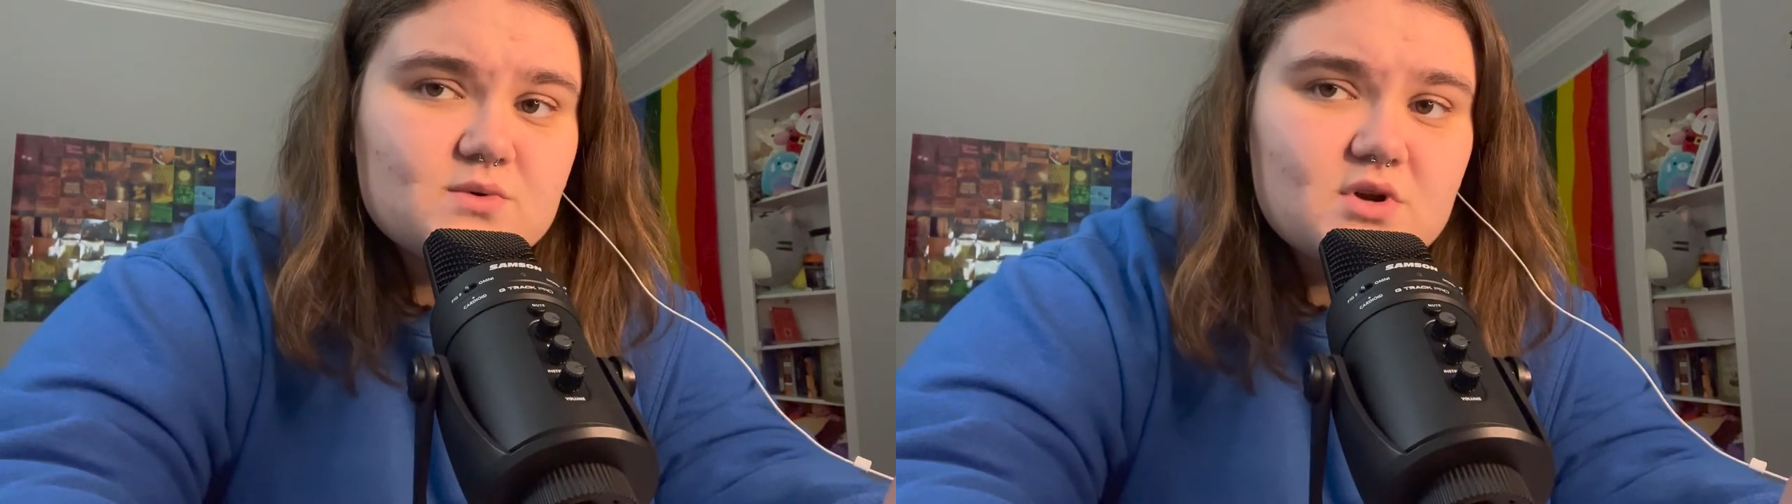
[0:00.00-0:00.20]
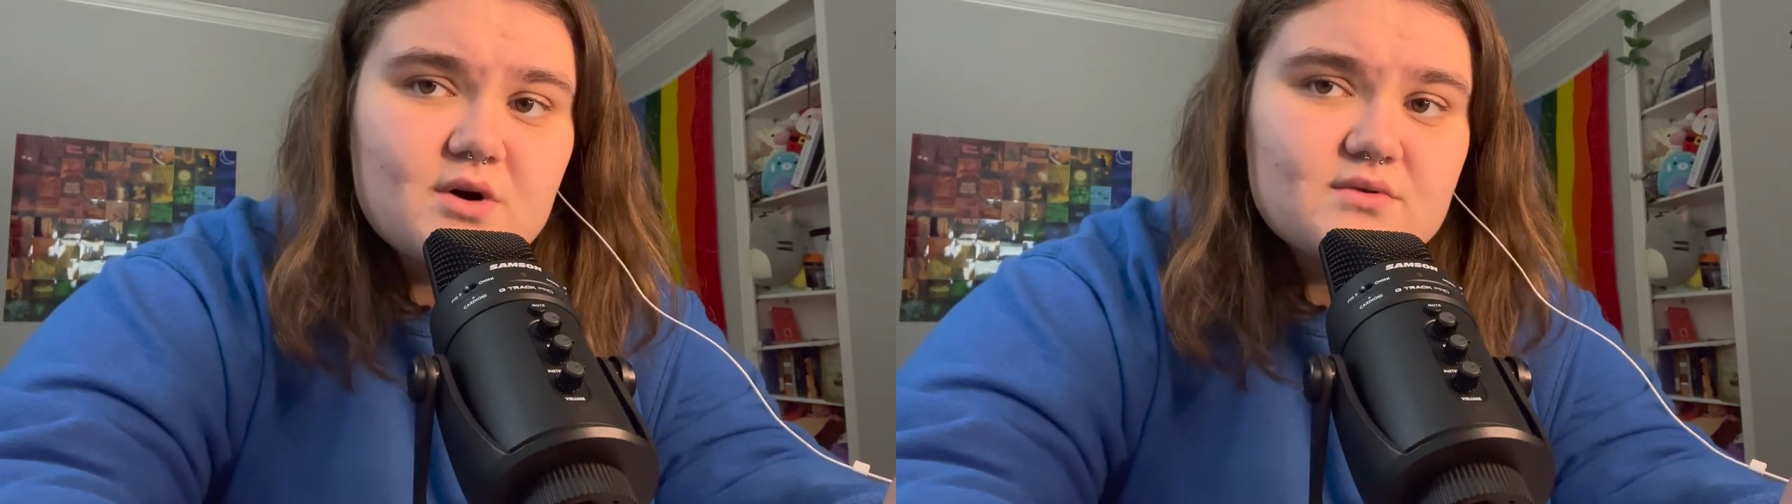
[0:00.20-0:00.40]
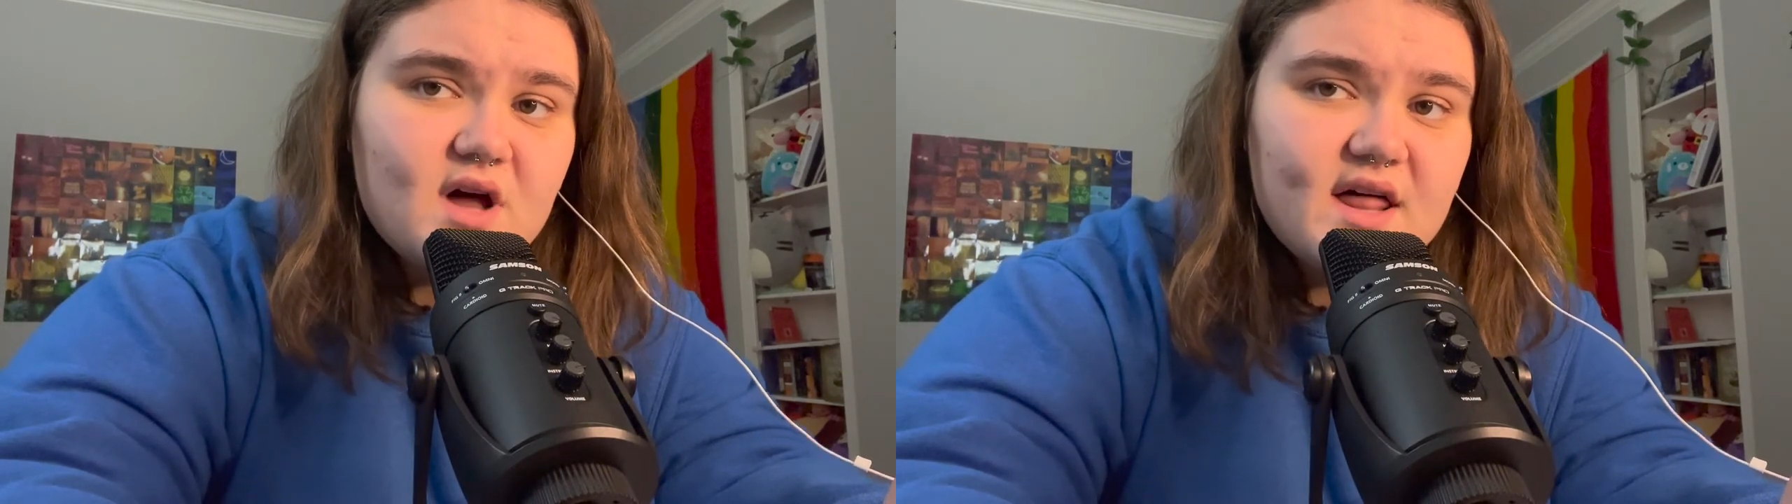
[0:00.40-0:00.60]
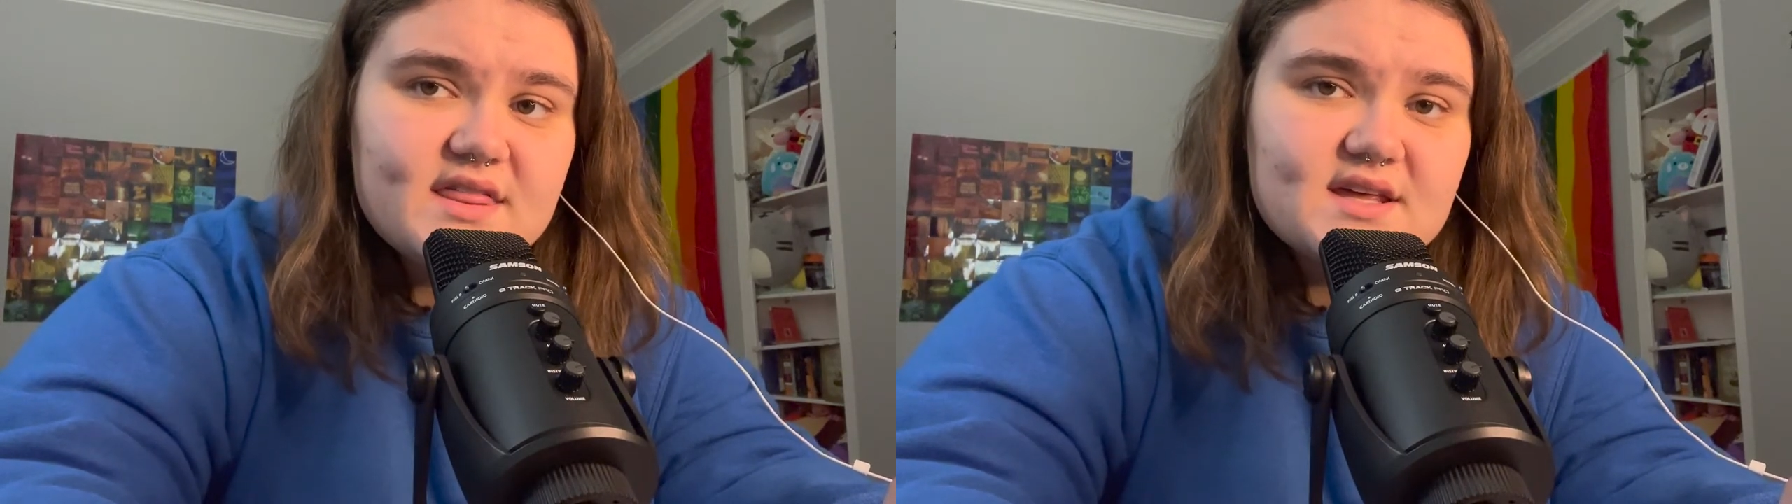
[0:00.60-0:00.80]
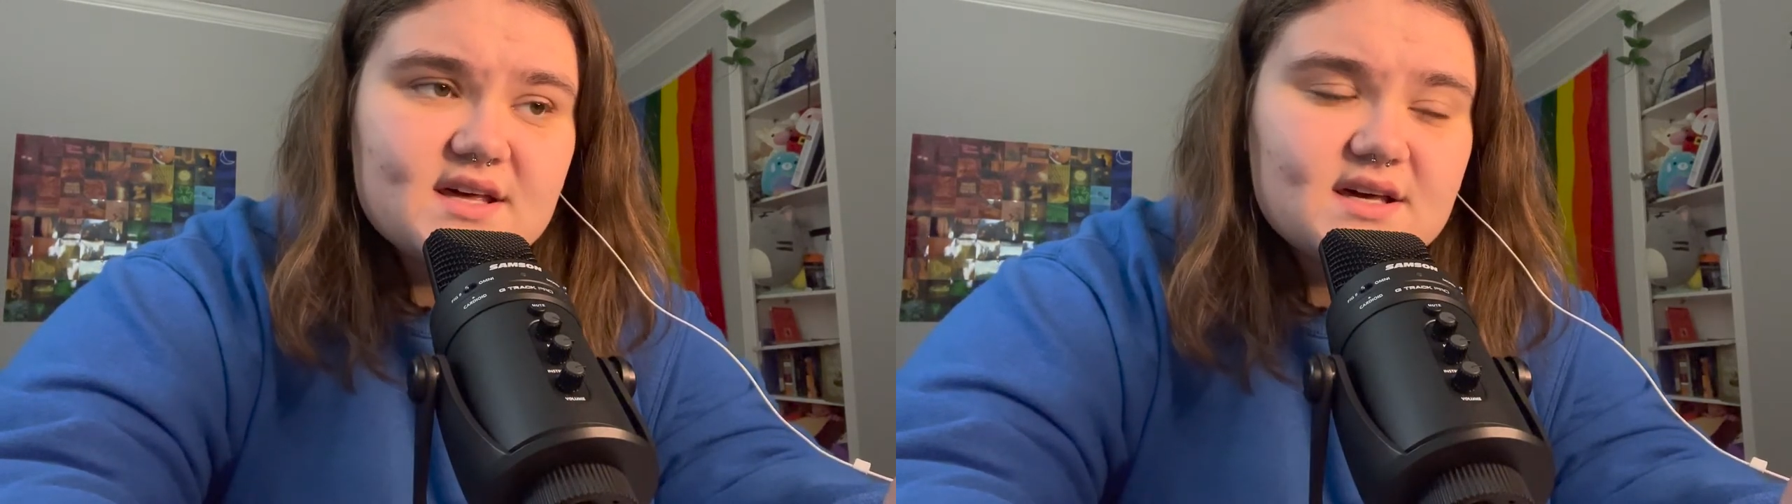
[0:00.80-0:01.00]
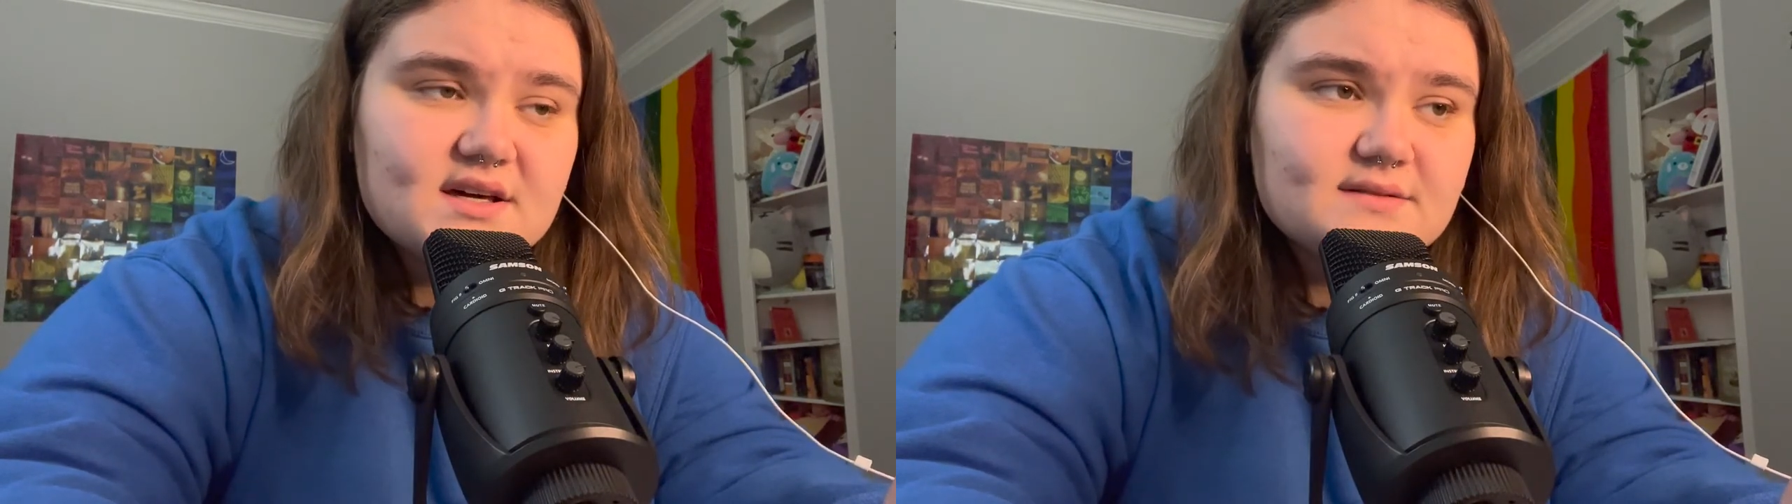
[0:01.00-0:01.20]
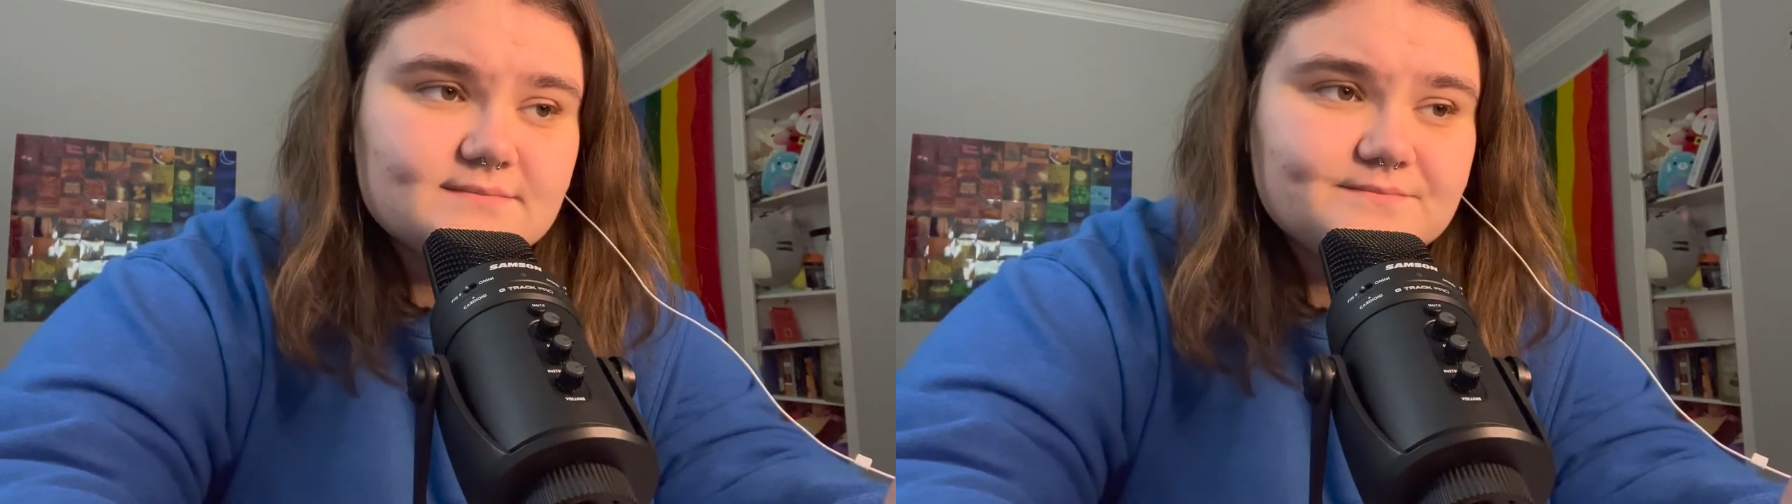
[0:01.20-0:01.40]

know nothing.